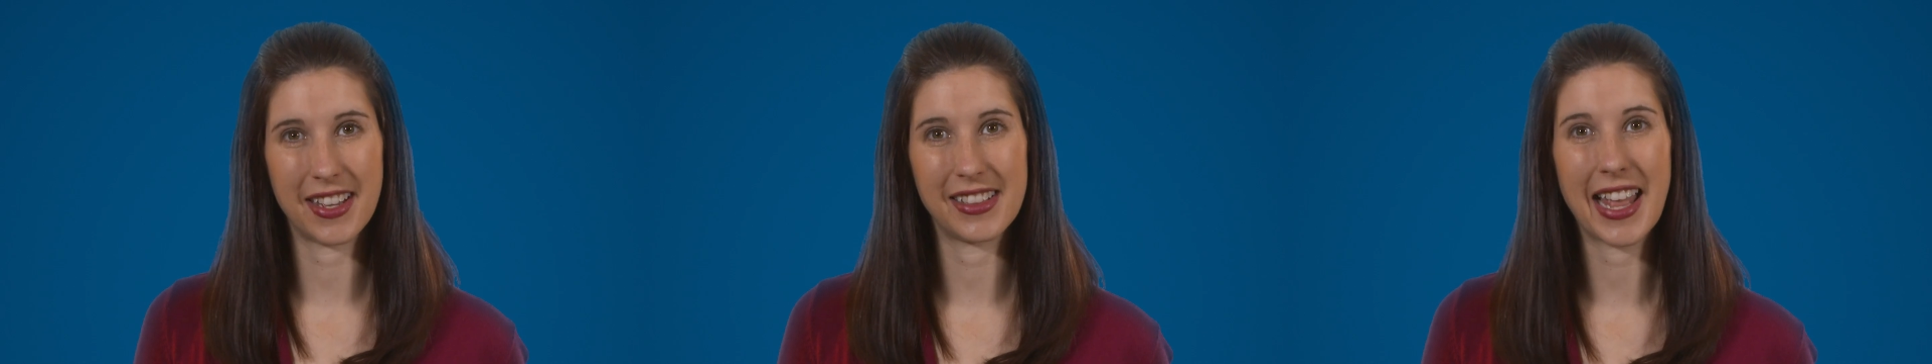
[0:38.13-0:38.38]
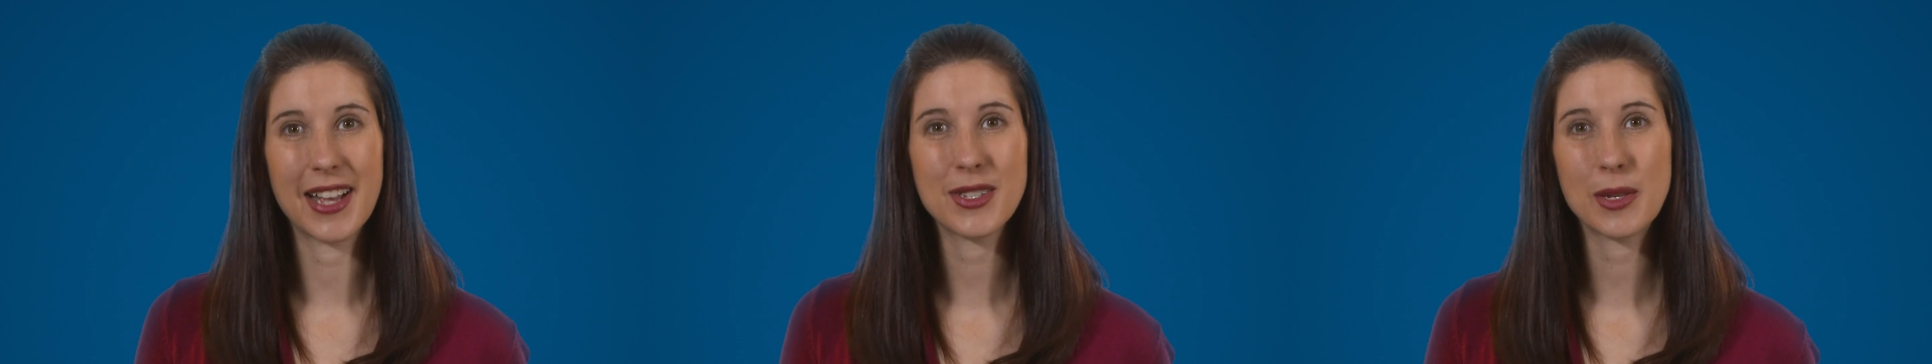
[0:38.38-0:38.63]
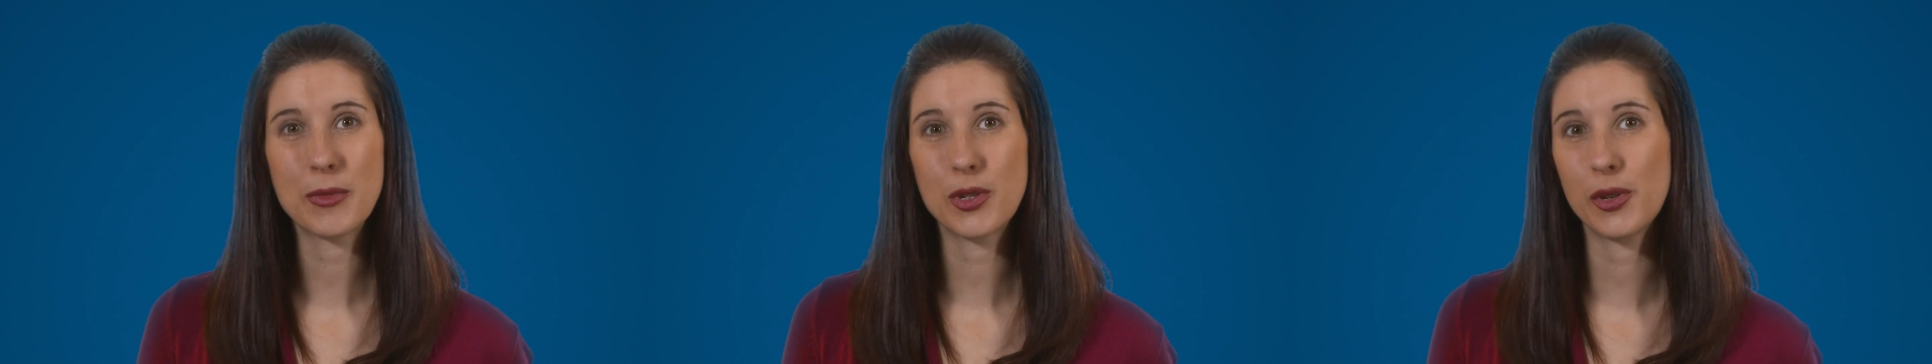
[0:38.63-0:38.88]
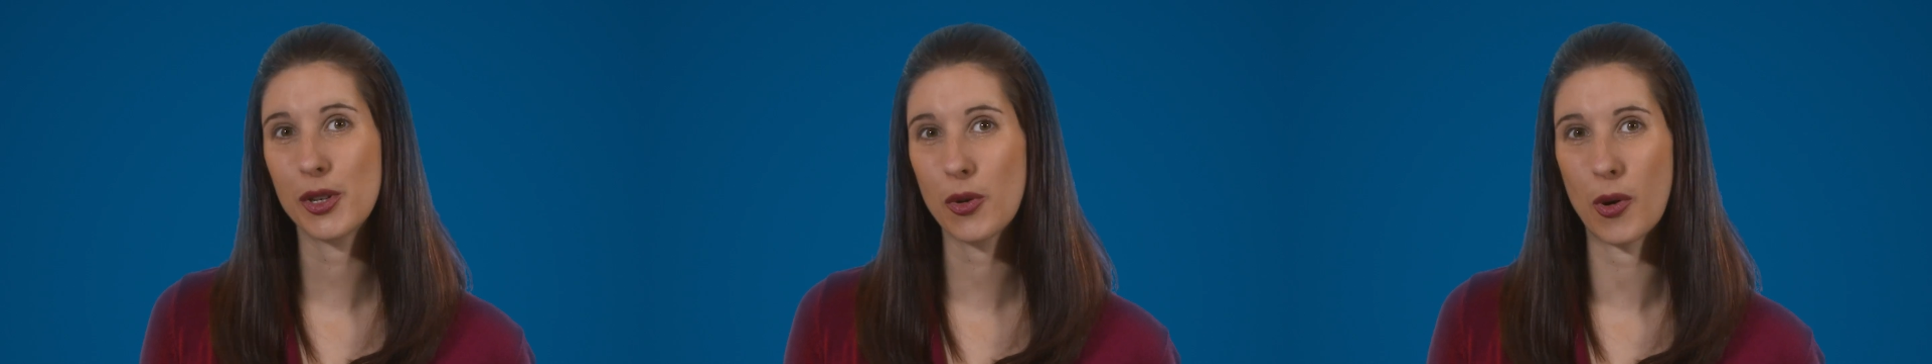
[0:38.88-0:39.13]
allows them
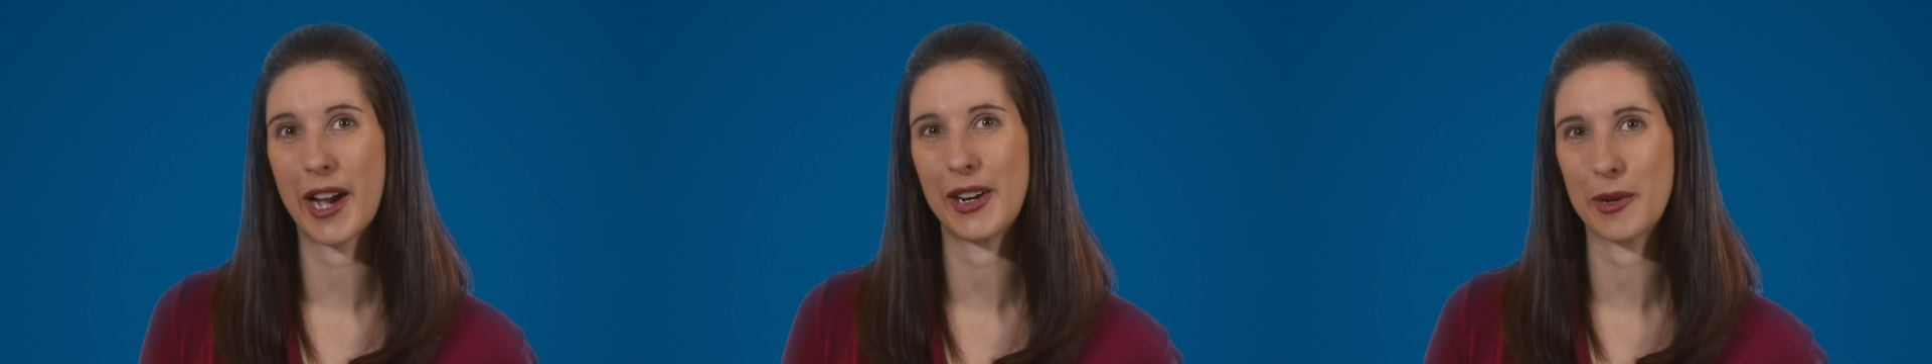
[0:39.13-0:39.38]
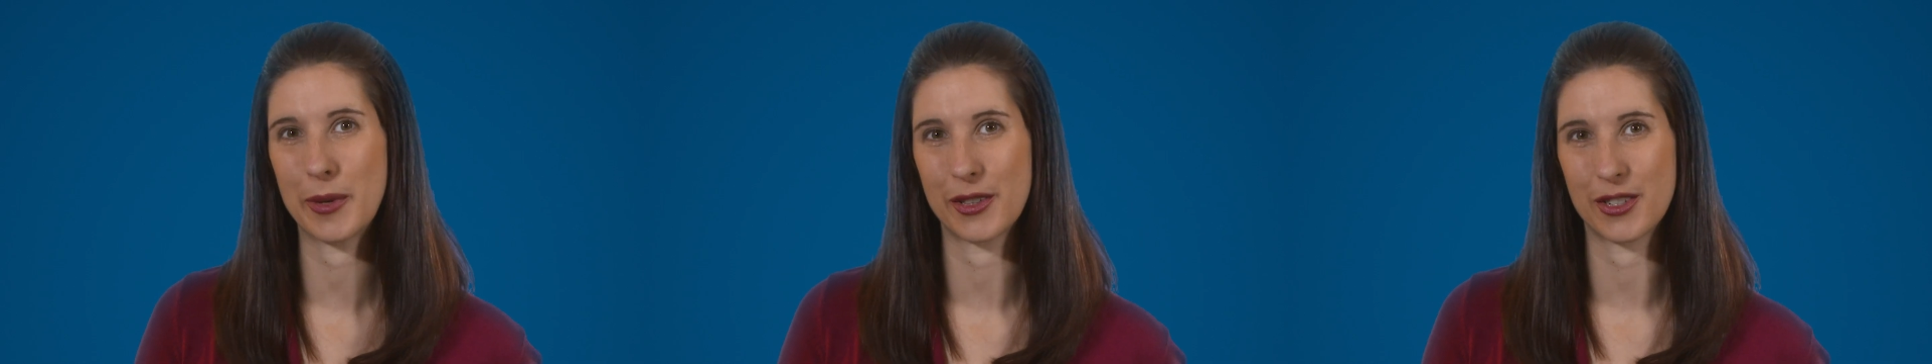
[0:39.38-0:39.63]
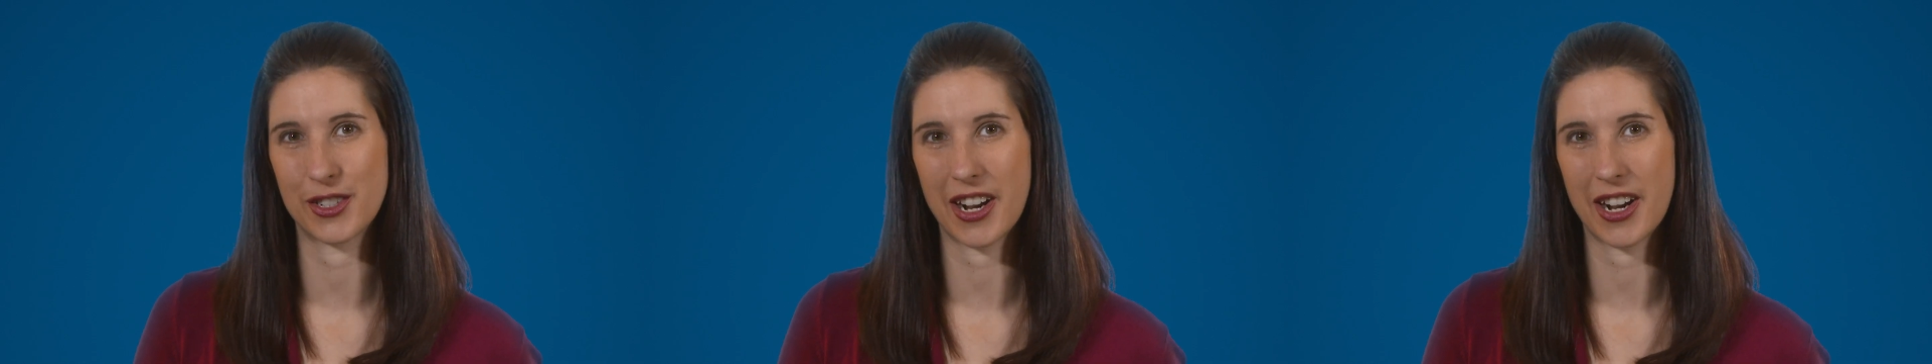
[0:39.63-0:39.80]
to inquire about their